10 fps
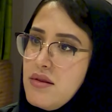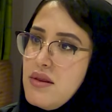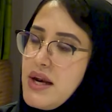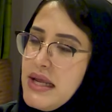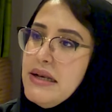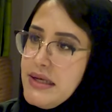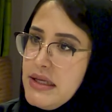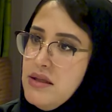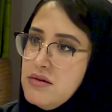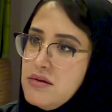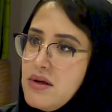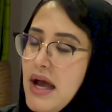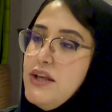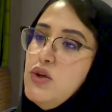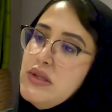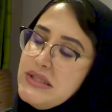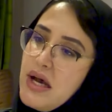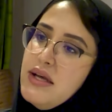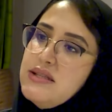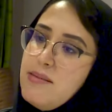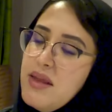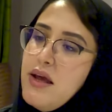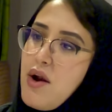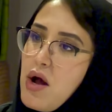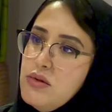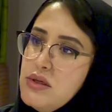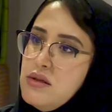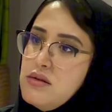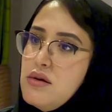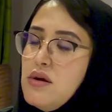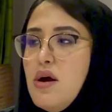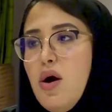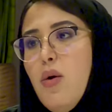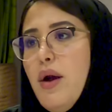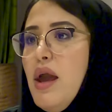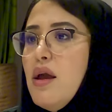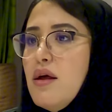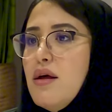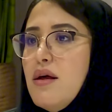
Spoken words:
the real need, and you design something around it, okay,